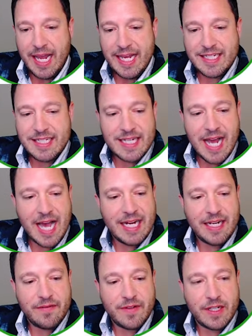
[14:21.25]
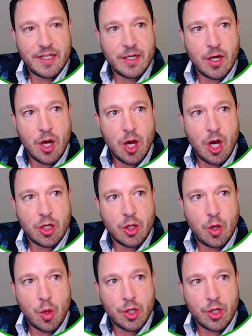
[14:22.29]
It's not even a
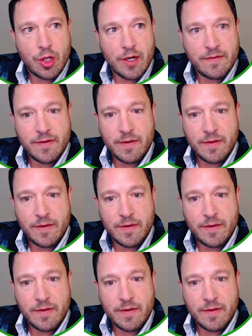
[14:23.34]
quarter of